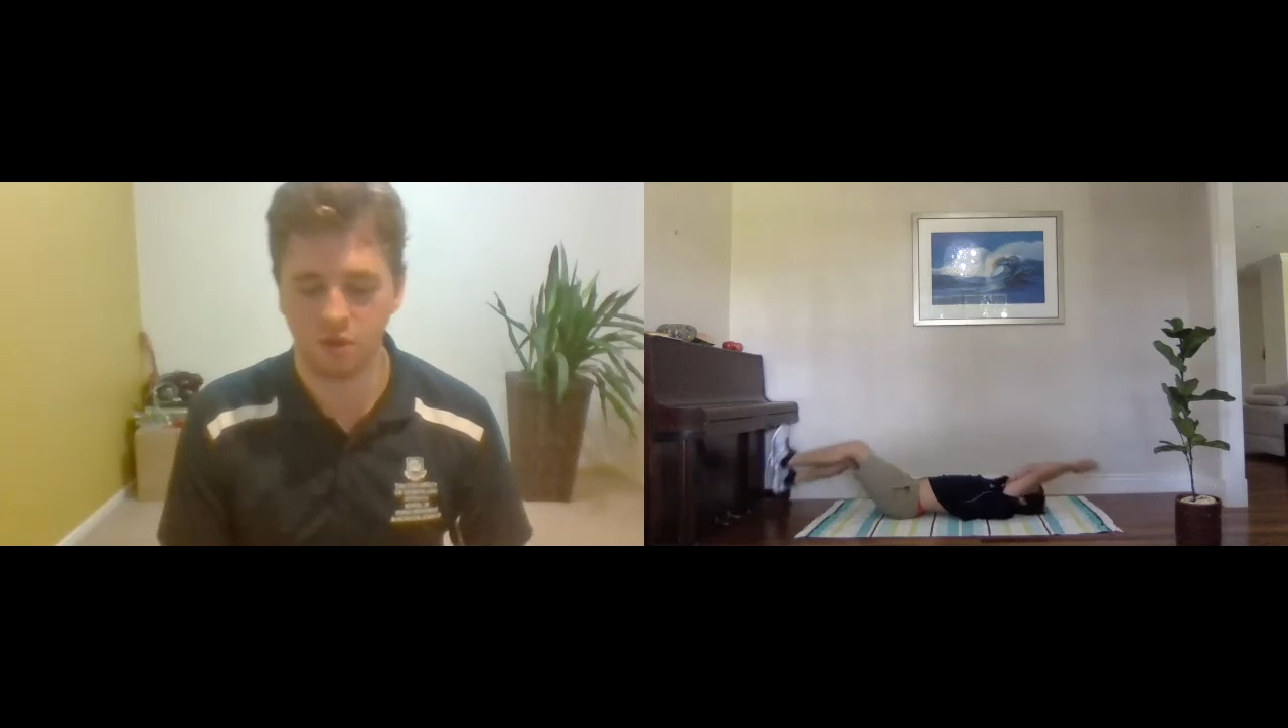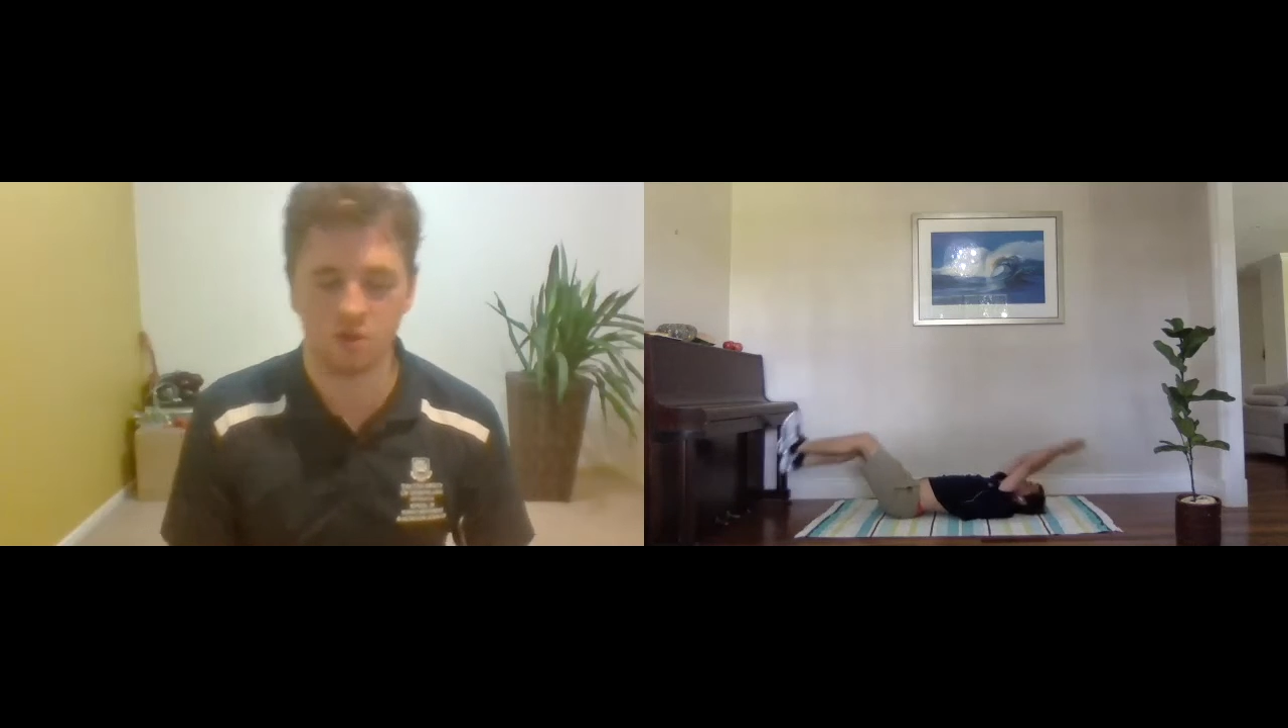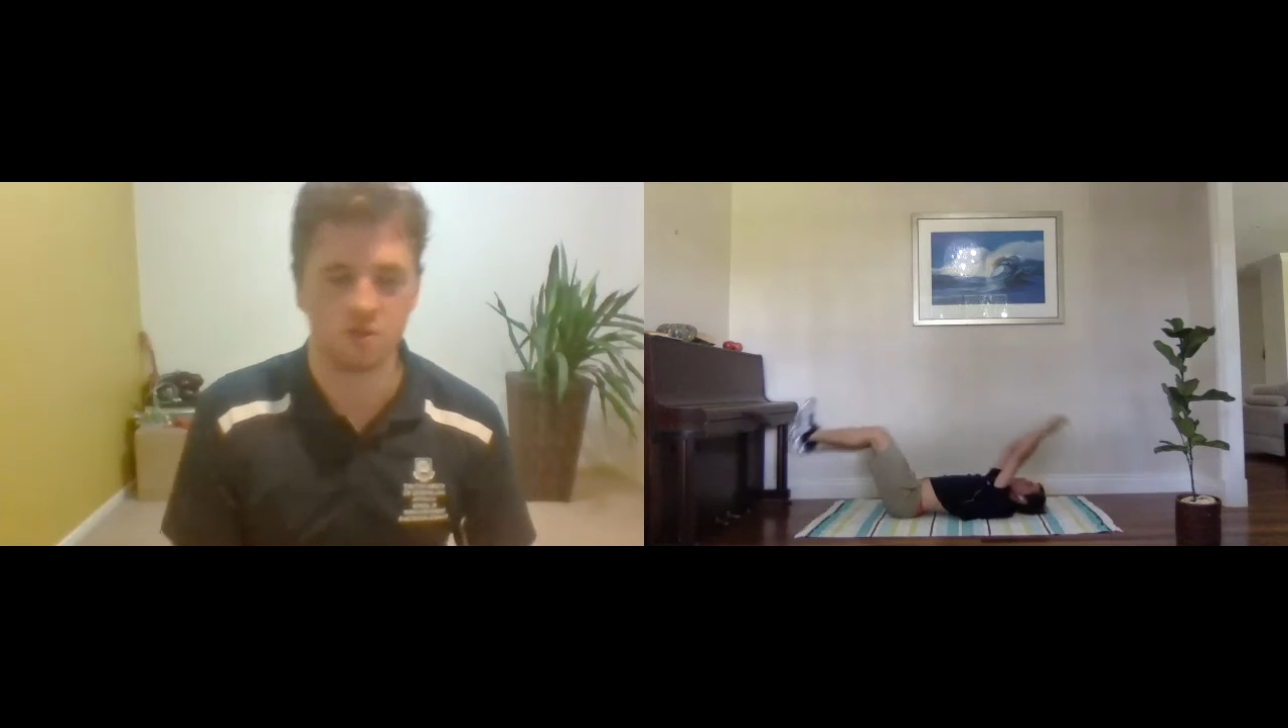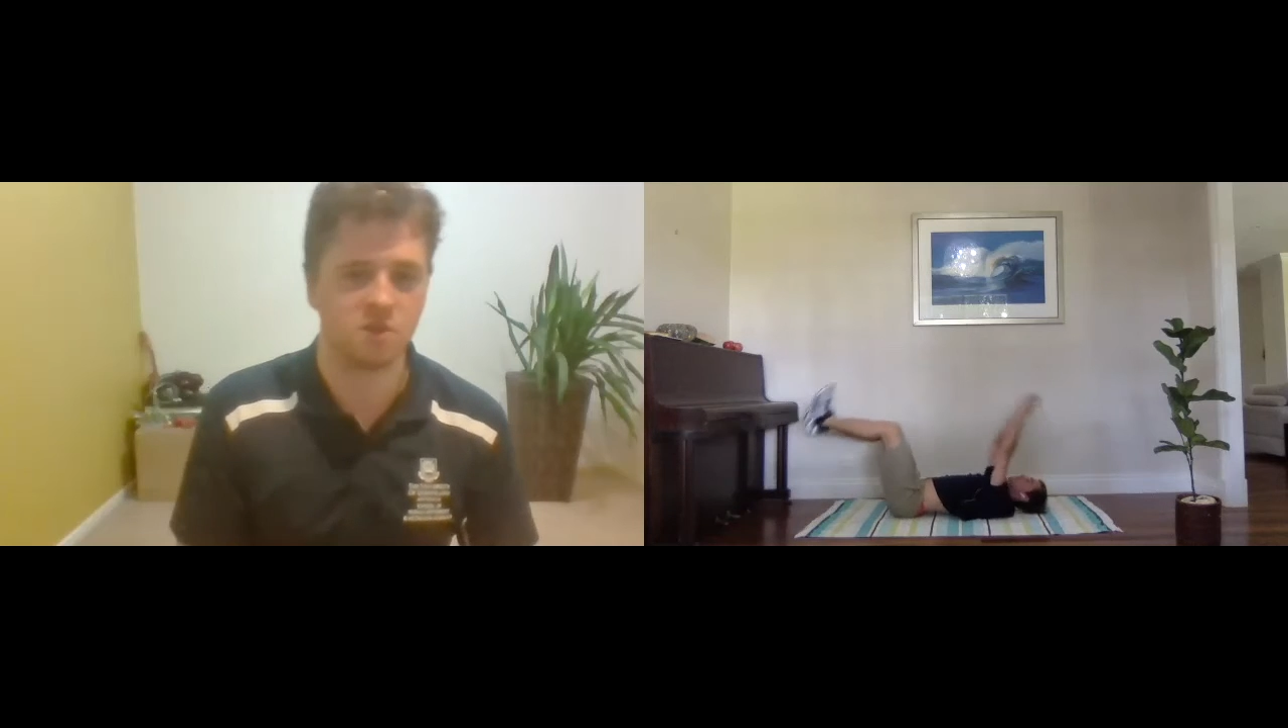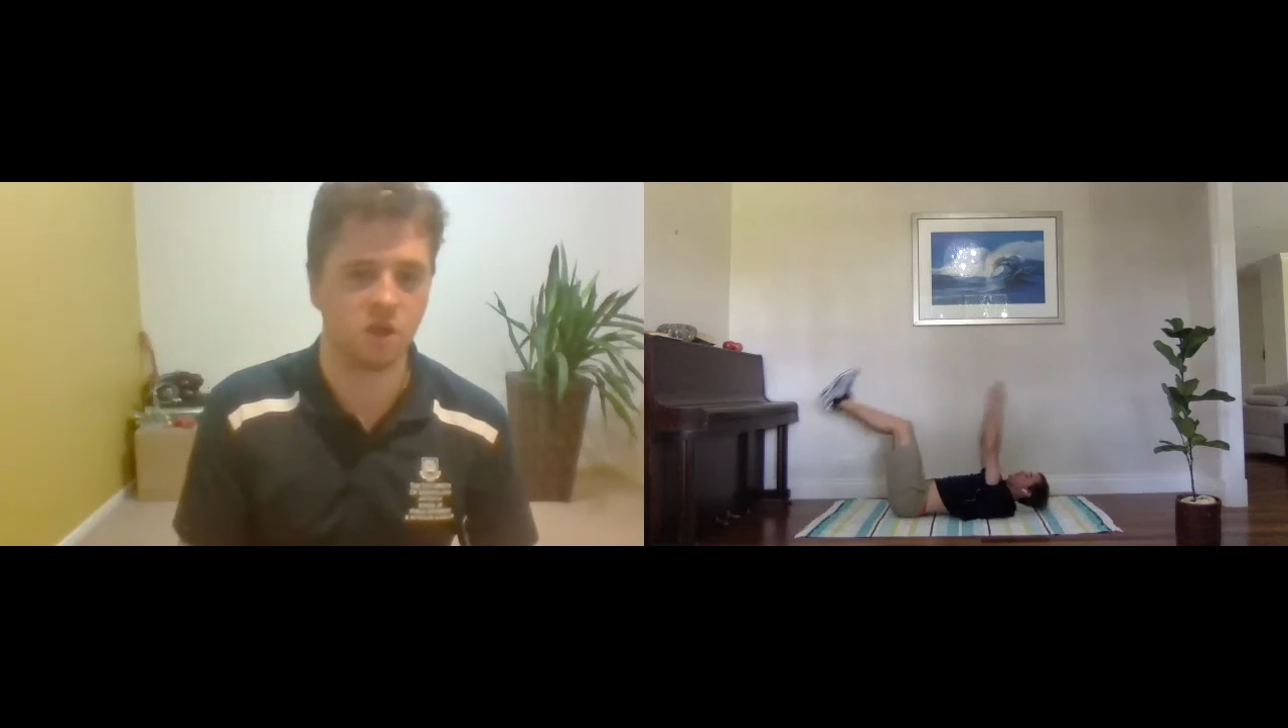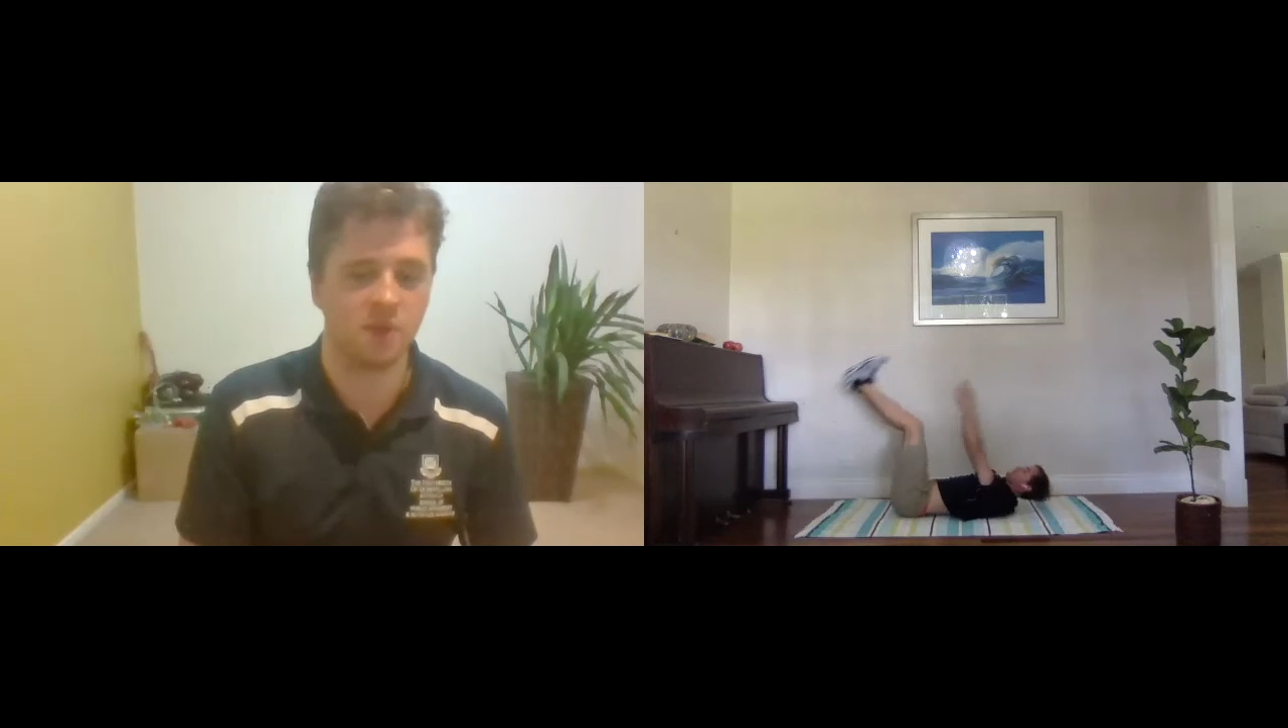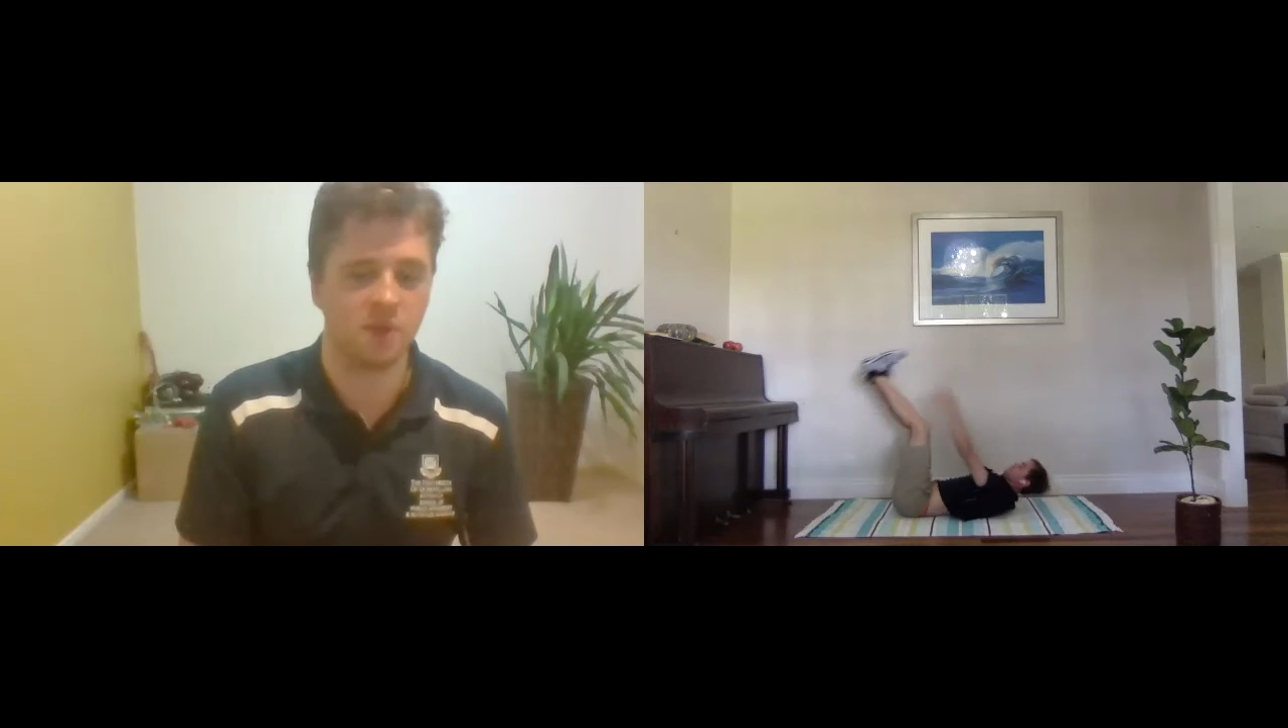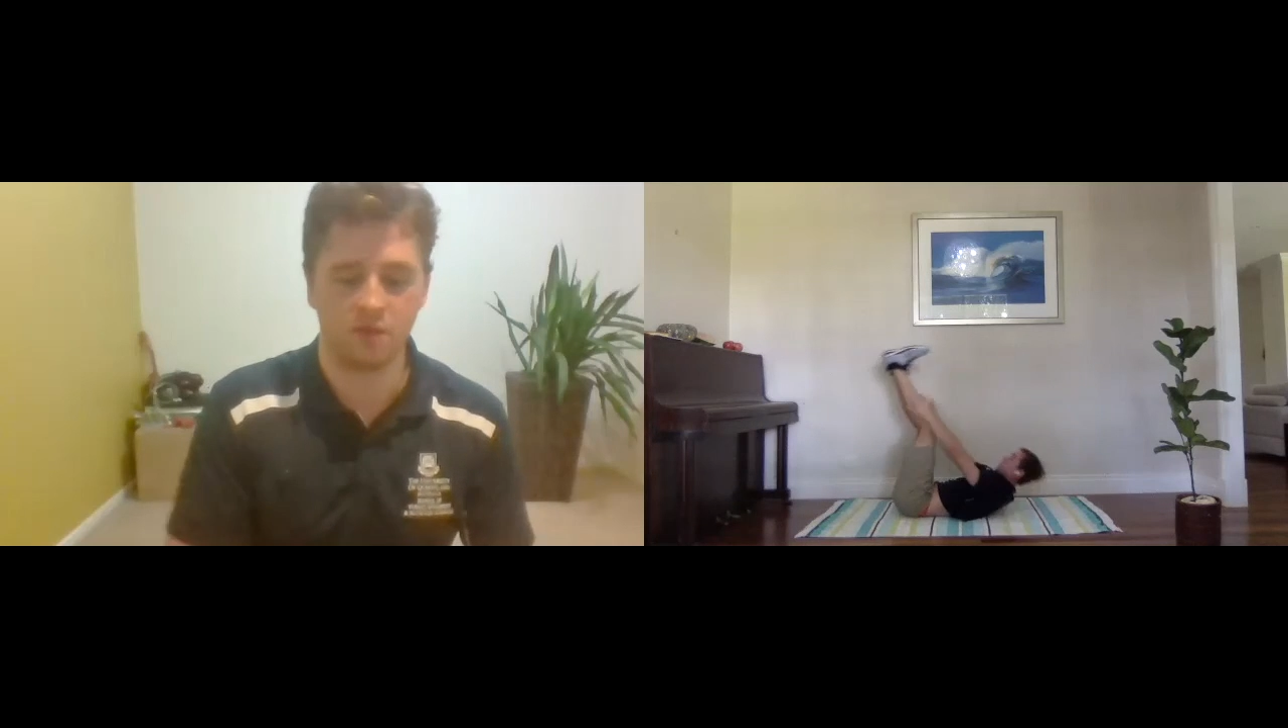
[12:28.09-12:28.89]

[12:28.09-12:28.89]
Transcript: awesome job, mate.